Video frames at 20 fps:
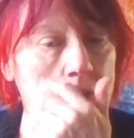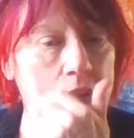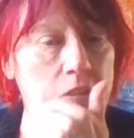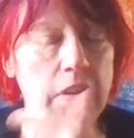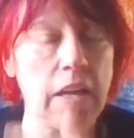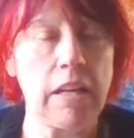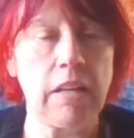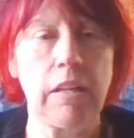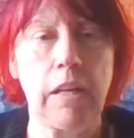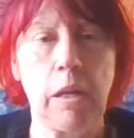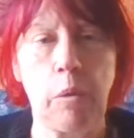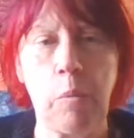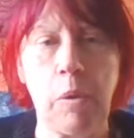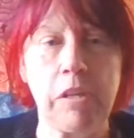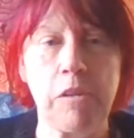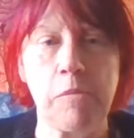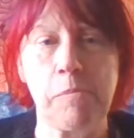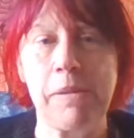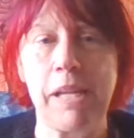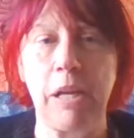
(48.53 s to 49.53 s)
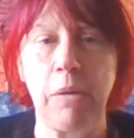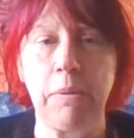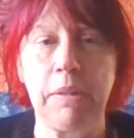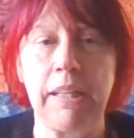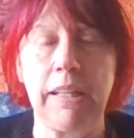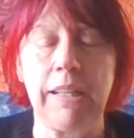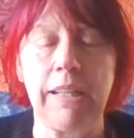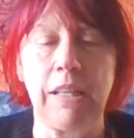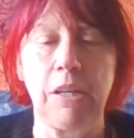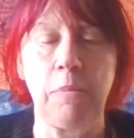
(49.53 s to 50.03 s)
decided I wanted to play with
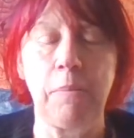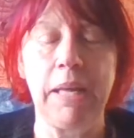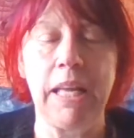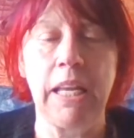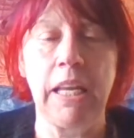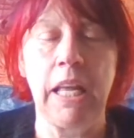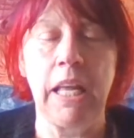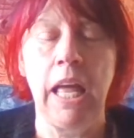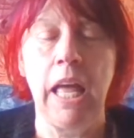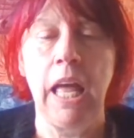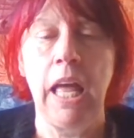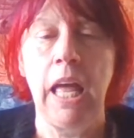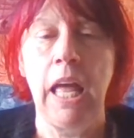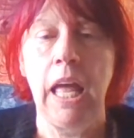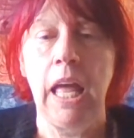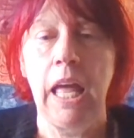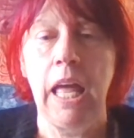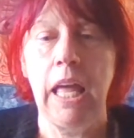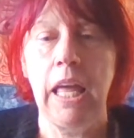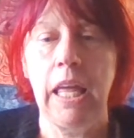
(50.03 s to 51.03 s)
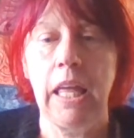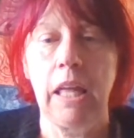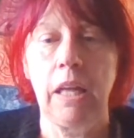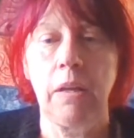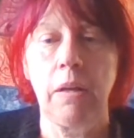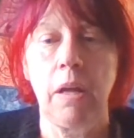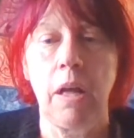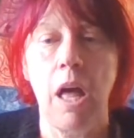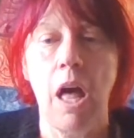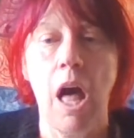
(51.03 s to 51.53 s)
it a little bit.
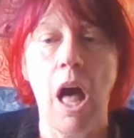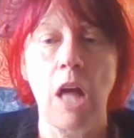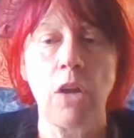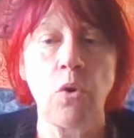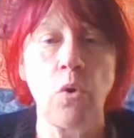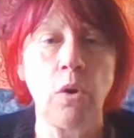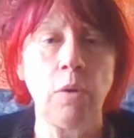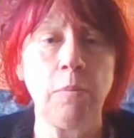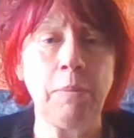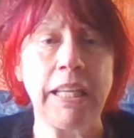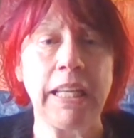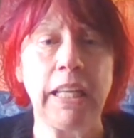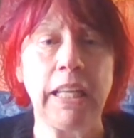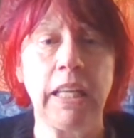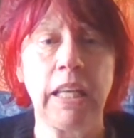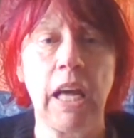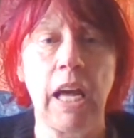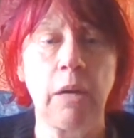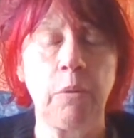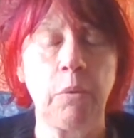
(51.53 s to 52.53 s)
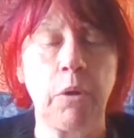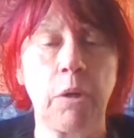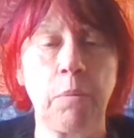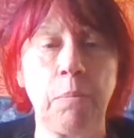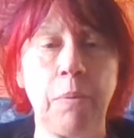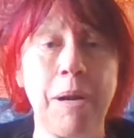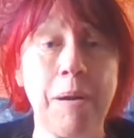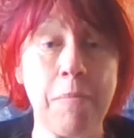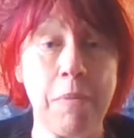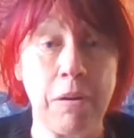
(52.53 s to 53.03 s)
Normally, I work
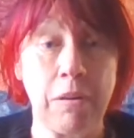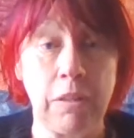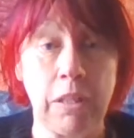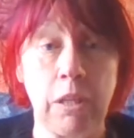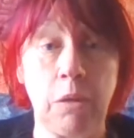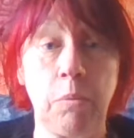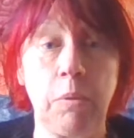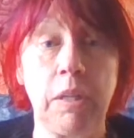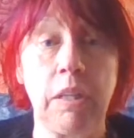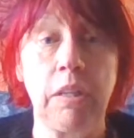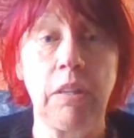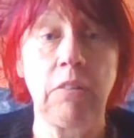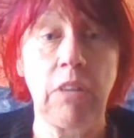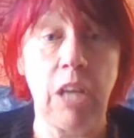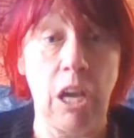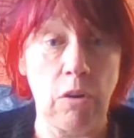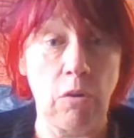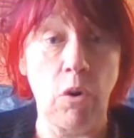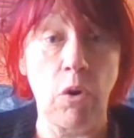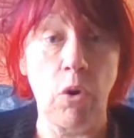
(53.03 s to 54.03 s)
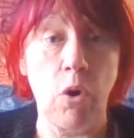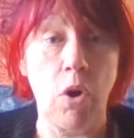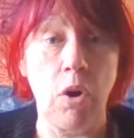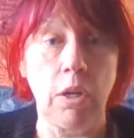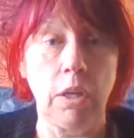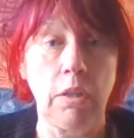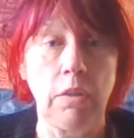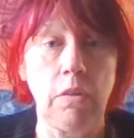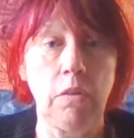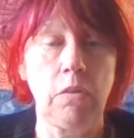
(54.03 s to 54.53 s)
primarily with tarot
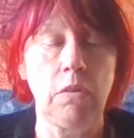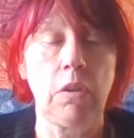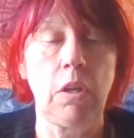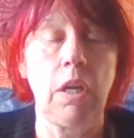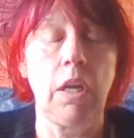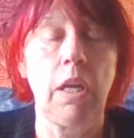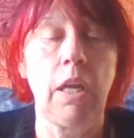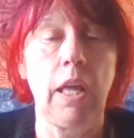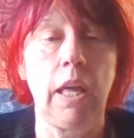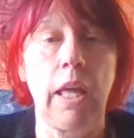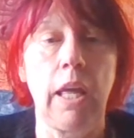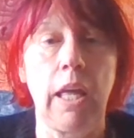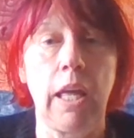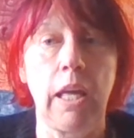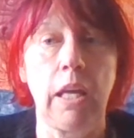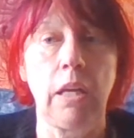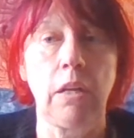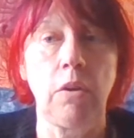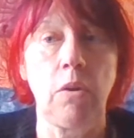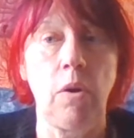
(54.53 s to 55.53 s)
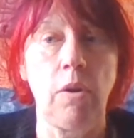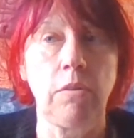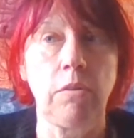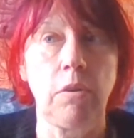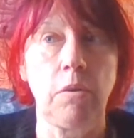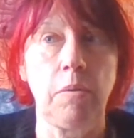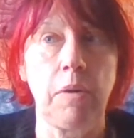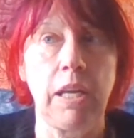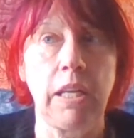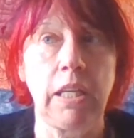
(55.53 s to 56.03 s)
cards and
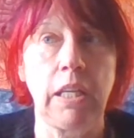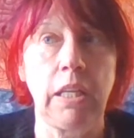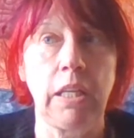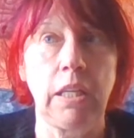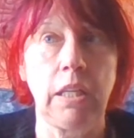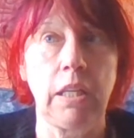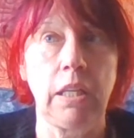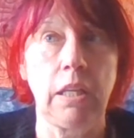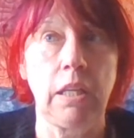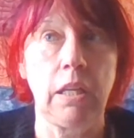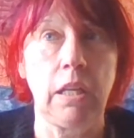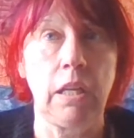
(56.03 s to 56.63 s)
also any